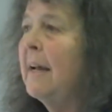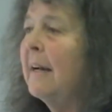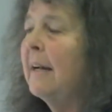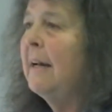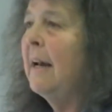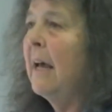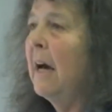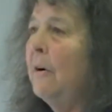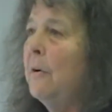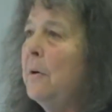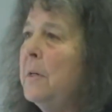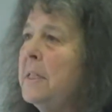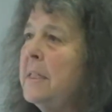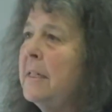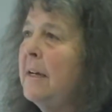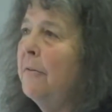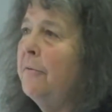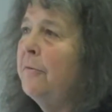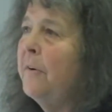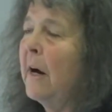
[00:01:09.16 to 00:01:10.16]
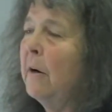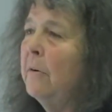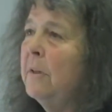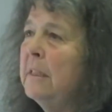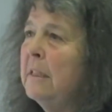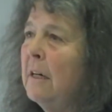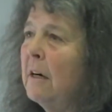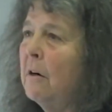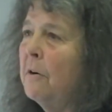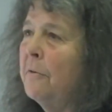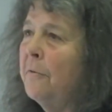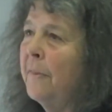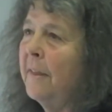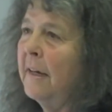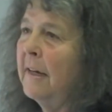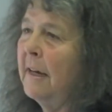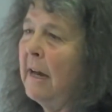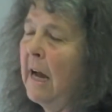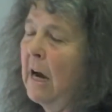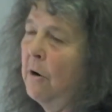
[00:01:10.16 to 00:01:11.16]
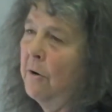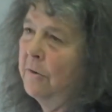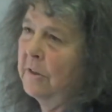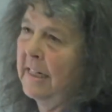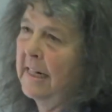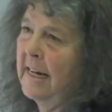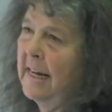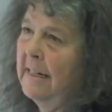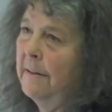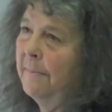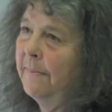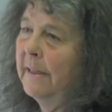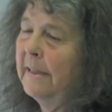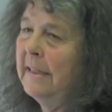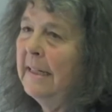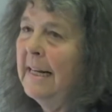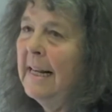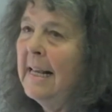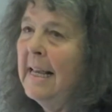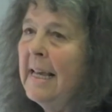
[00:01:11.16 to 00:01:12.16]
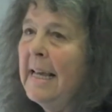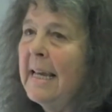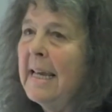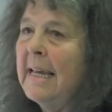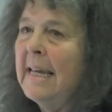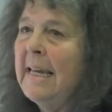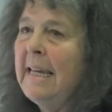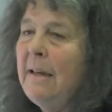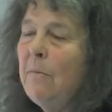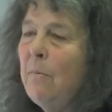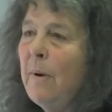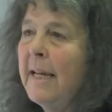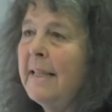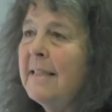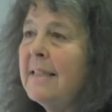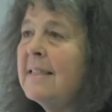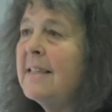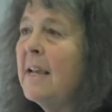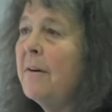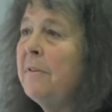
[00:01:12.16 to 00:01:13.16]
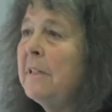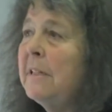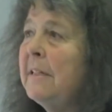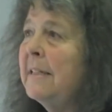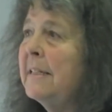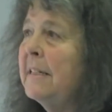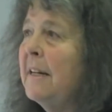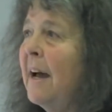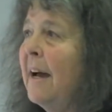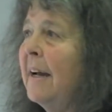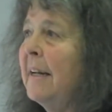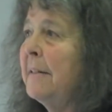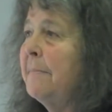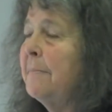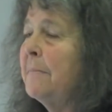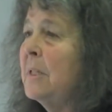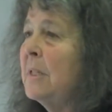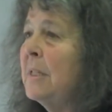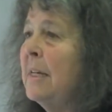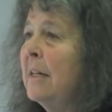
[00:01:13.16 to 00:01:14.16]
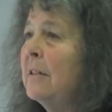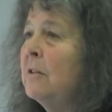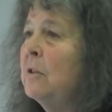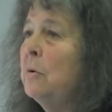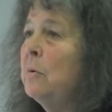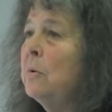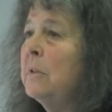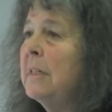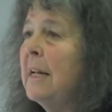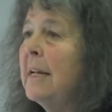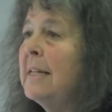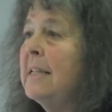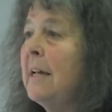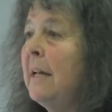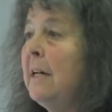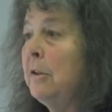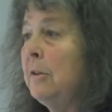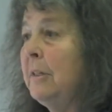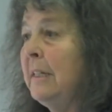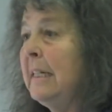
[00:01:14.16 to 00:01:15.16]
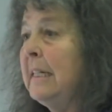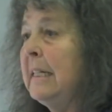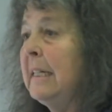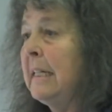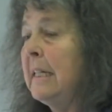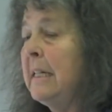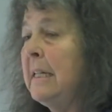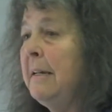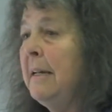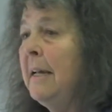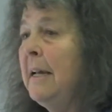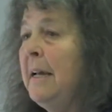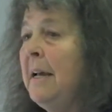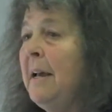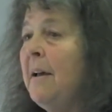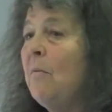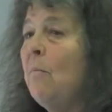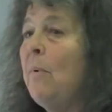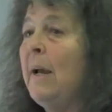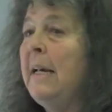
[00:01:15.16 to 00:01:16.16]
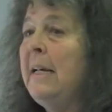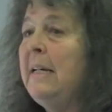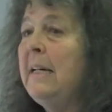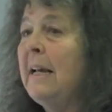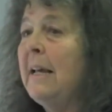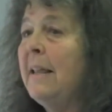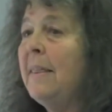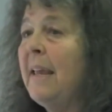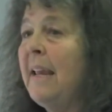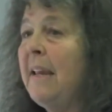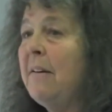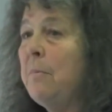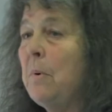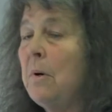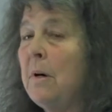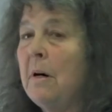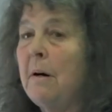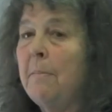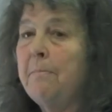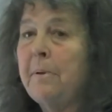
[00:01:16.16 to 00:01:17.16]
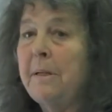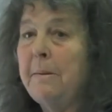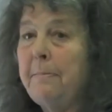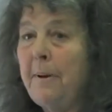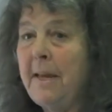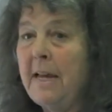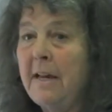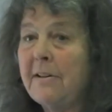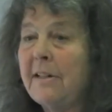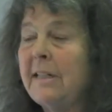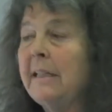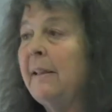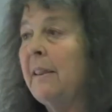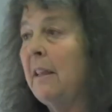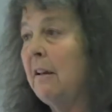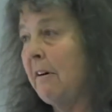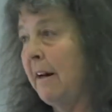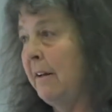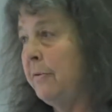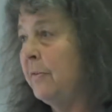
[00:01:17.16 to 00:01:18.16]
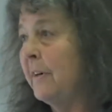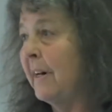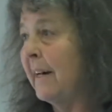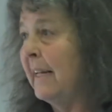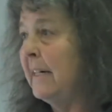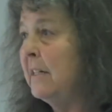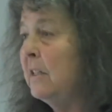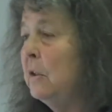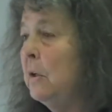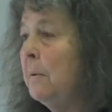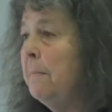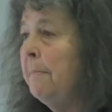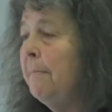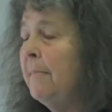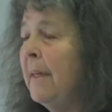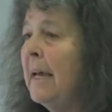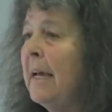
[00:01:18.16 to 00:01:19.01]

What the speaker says: Klaus, a founder of our table, he went several times to Thessaloniki when they were preparing the referendum